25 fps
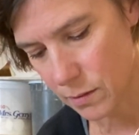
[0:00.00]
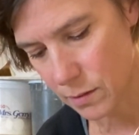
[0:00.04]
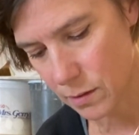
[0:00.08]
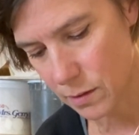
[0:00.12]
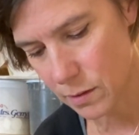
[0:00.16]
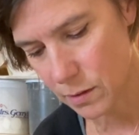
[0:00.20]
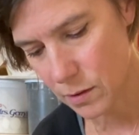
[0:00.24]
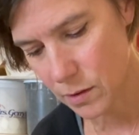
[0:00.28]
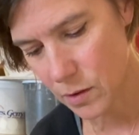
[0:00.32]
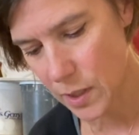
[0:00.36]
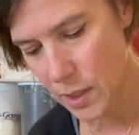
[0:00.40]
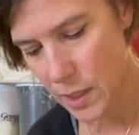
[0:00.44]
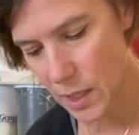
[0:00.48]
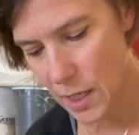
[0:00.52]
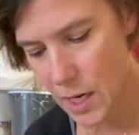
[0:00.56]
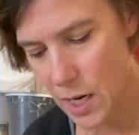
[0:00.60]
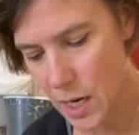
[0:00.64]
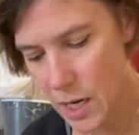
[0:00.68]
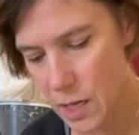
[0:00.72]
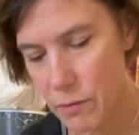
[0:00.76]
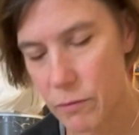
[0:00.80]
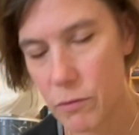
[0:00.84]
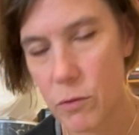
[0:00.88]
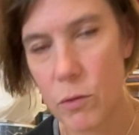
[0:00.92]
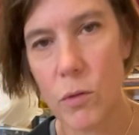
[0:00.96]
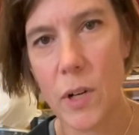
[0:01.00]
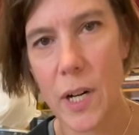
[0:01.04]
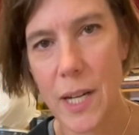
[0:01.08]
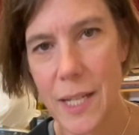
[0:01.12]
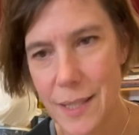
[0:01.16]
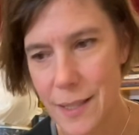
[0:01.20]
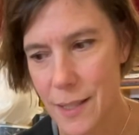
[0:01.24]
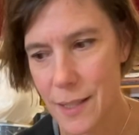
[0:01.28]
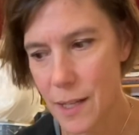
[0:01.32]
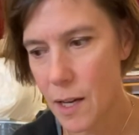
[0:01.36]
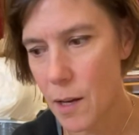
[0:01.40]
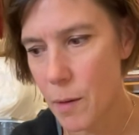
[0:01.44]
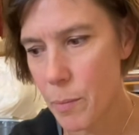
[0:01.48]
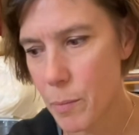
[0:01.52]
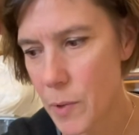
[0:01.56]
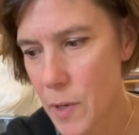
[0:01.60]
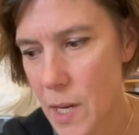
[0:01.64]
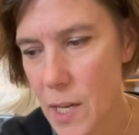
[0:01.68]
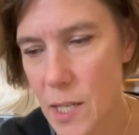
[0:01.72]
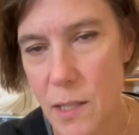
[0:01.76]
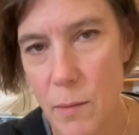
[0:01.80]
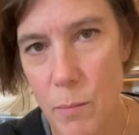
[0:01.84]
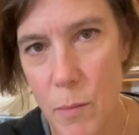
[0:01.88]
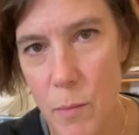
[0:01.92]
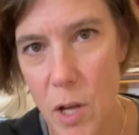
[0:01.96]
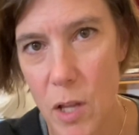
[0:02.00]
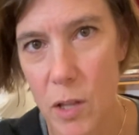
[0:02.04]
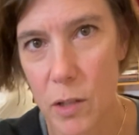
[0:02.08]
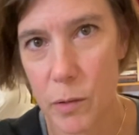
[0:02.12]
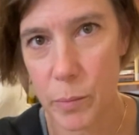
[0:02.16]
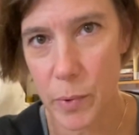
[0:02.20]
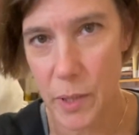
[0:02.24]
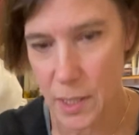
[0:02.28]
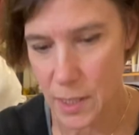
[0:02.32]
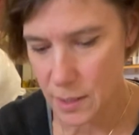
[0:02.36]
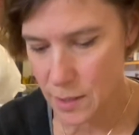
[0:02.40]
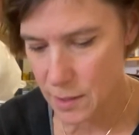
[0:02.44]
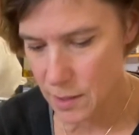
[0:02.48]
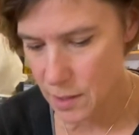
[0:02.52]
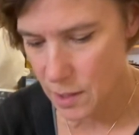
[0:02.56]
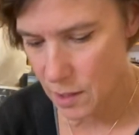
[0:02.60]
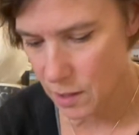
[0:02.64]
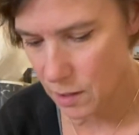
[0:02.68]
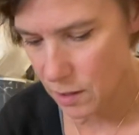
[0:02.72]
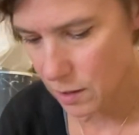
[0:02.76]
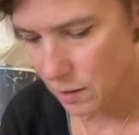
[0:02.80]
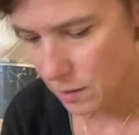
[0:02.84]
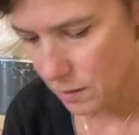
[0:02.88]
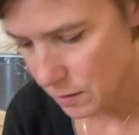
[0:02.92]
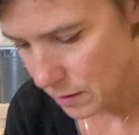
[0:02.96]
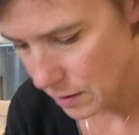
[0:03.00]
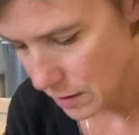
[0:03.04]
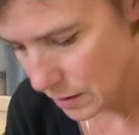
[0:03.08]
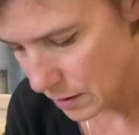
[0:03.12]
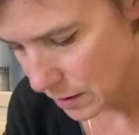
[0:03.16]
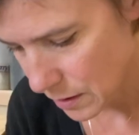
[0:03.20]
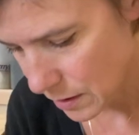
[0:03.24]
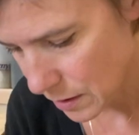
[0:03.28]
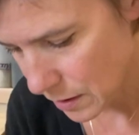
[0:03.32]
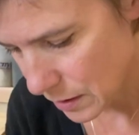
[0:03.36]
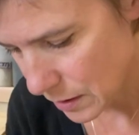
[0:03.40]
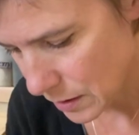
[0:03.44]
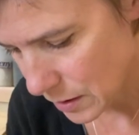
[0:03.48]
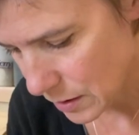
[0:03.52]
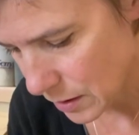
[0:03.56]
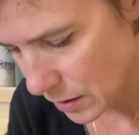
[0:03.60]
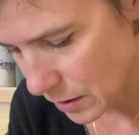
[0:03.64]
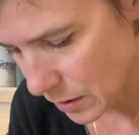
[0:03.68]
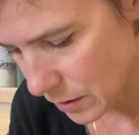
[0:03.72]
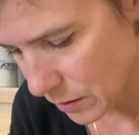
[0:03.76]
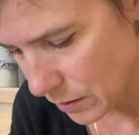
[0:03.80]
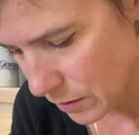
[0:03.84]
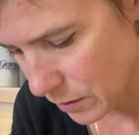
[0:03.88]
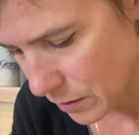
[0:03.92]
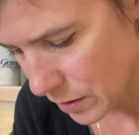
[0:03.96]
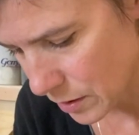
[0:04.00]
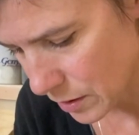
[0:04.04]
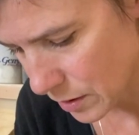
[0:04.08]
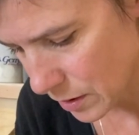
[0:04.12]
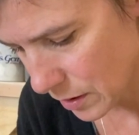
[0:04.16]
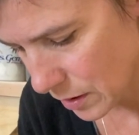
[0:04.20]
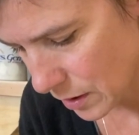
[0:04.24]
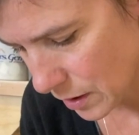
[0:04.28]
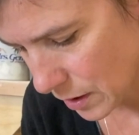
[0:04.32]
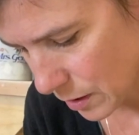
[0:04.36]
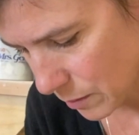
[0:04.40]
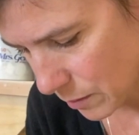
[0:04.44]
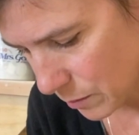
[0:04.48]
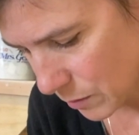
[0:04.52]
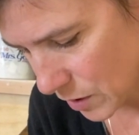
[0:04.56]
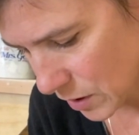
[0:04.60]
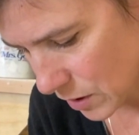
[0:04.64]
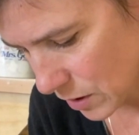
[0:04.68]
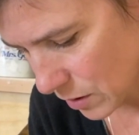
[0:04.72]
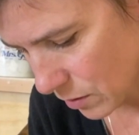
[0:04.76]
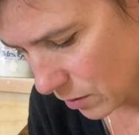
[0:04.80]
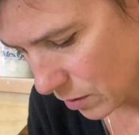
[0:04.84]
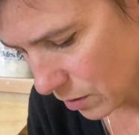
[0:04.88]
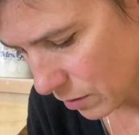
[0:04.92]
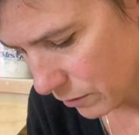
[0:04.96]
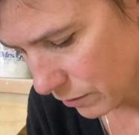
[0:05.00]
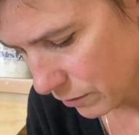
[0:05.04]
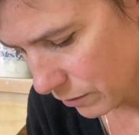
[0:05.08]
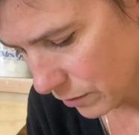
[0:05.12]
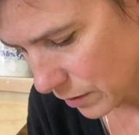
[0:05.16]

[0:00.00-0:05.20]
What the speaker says: so I can kind of raise up a smaller piece here. So I'm just sort of